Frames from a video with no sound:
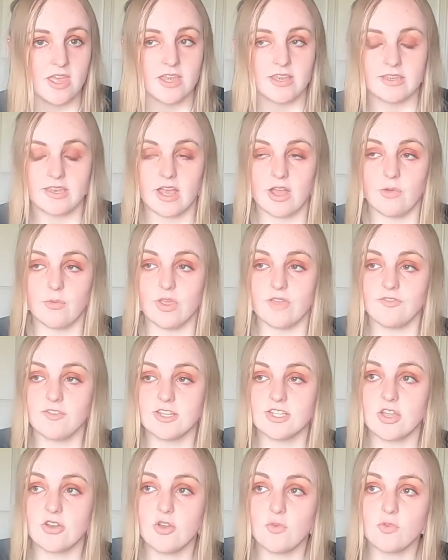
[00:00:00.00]
Now, if you
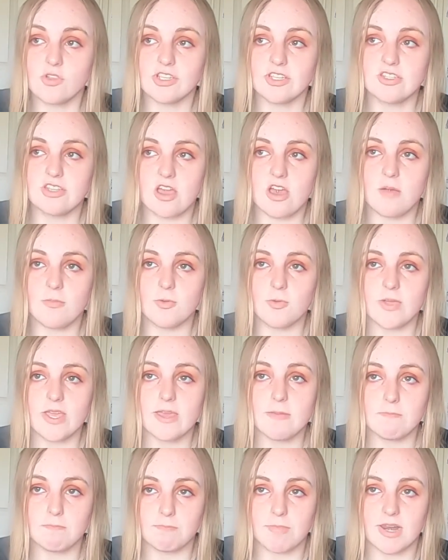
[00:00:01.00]
don't know what a dermal
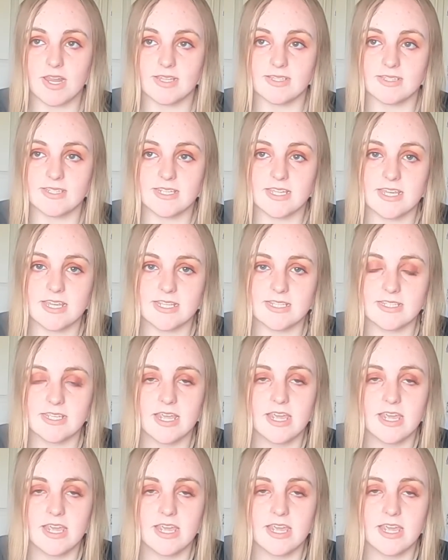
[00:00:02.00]
implant is,